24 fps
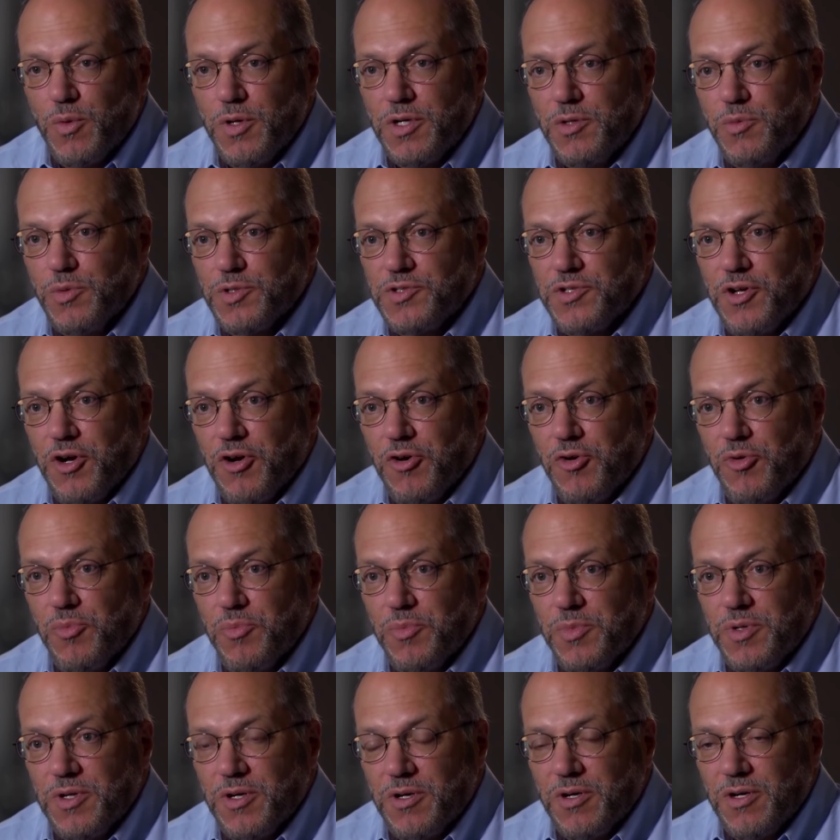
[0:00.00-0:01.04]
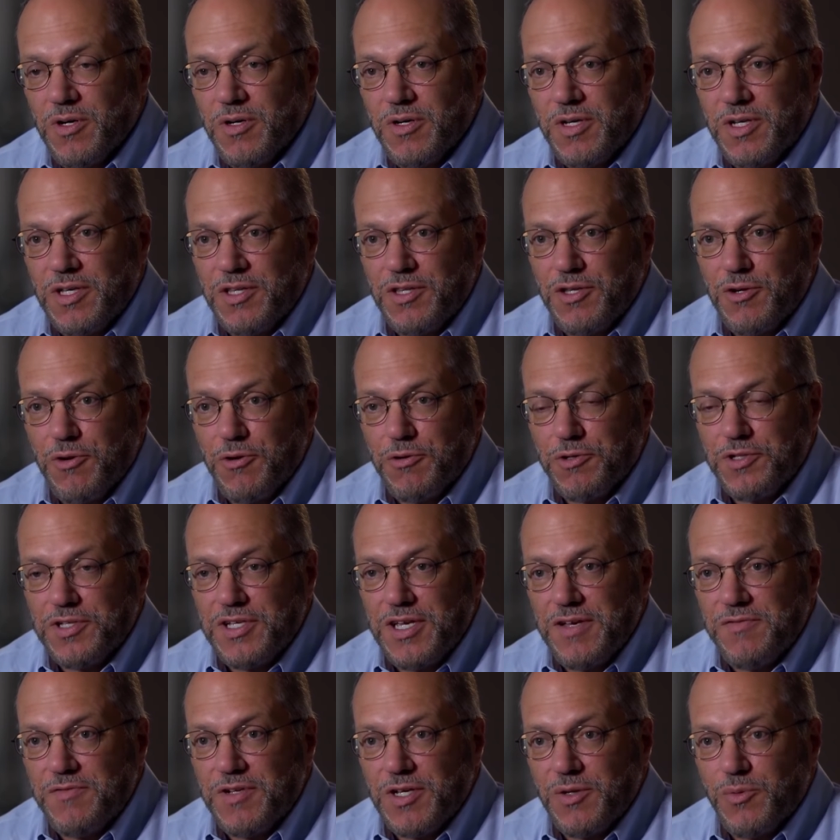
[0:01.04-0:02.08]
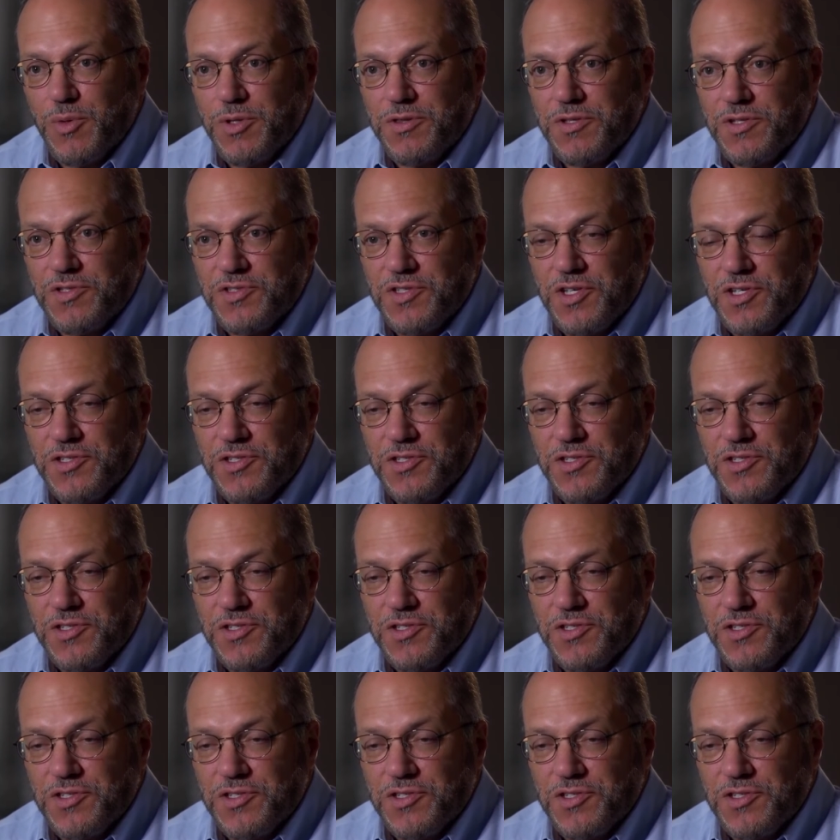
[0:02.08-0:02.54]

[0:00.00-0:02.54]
Reed was home in the early evening with his